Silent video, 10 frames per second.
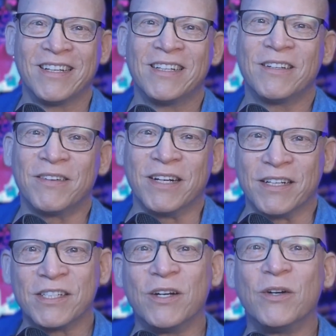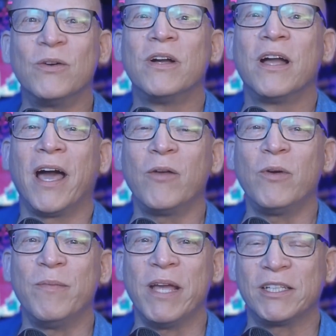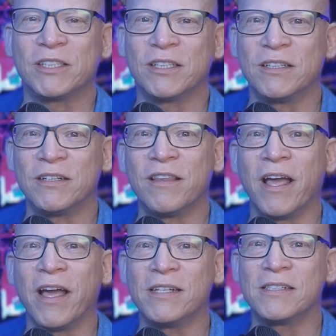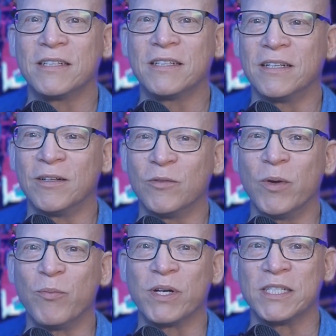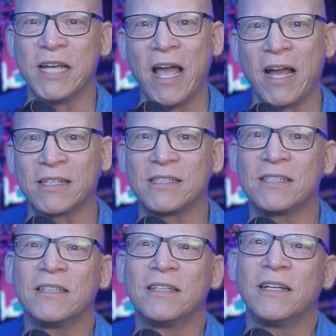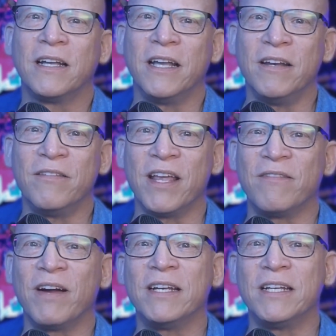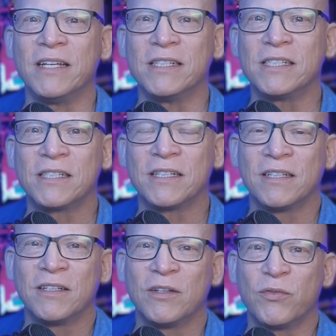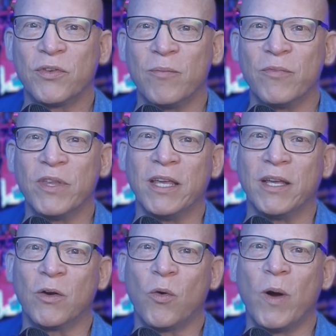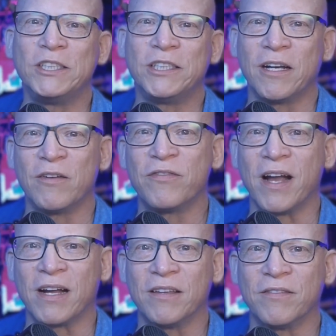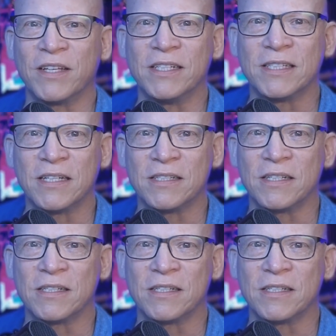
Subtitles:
Right. So how do we make sure that we protect innovative ideas from the quenching effect of consensus?